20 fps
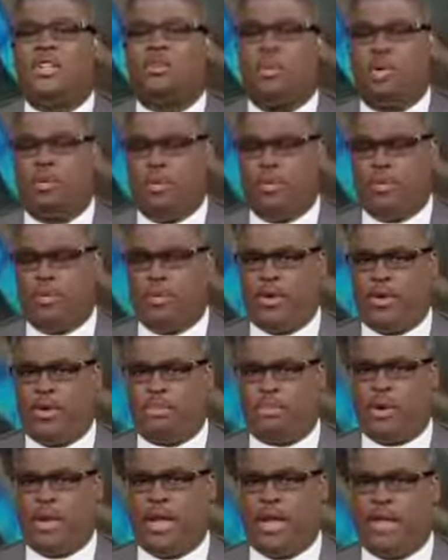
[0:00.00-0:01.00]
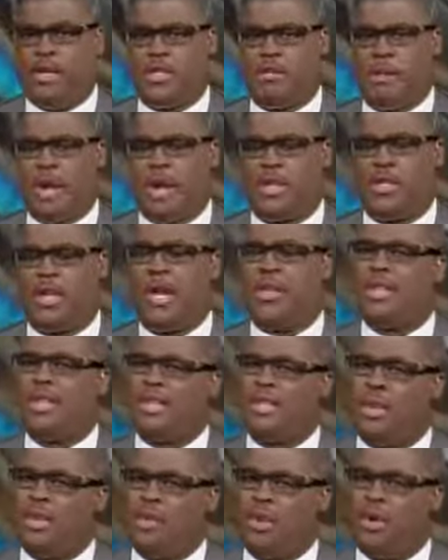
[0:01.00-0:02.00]
more room for exp expansion. I
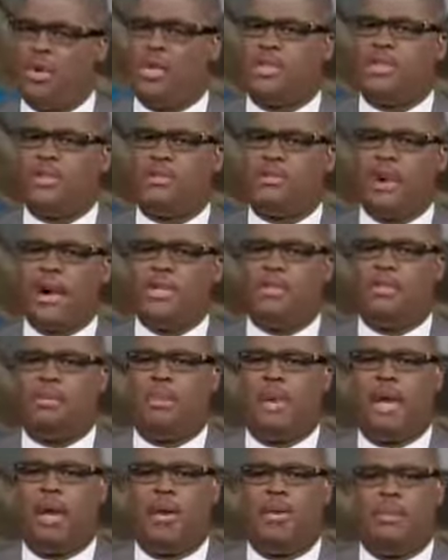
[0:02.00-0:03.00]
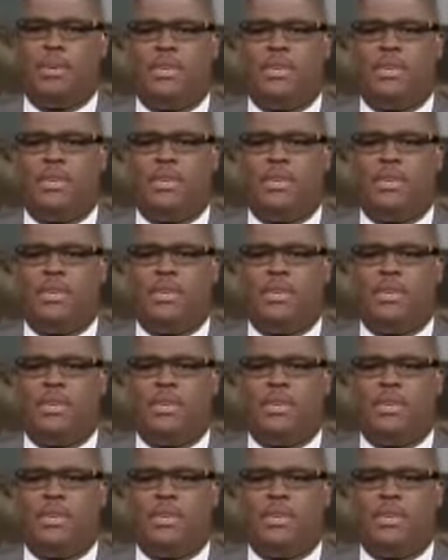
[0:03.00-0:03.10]
think they will get some pricing power,